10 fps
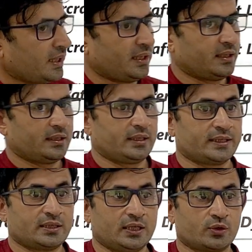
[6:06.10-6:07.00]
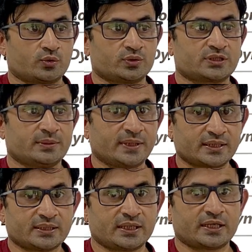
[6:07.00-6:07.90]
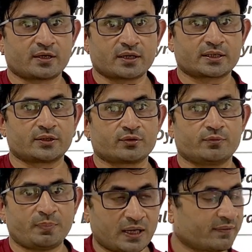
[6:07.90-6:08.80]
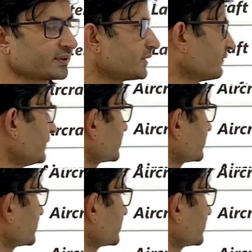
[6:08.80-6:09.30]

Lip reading: like how to estimate the aileron control power. That we'll